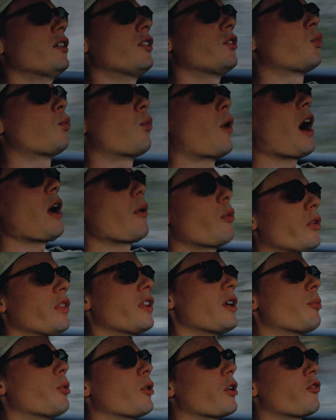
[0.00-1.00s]
is why
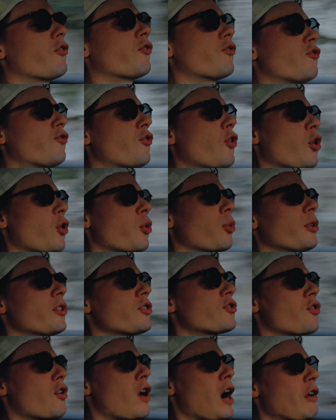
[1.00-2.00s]
wouldn't they put a four-wheel
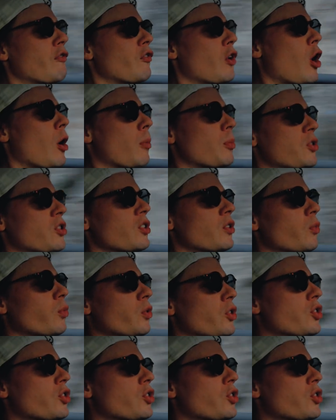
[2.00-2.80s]
drive option,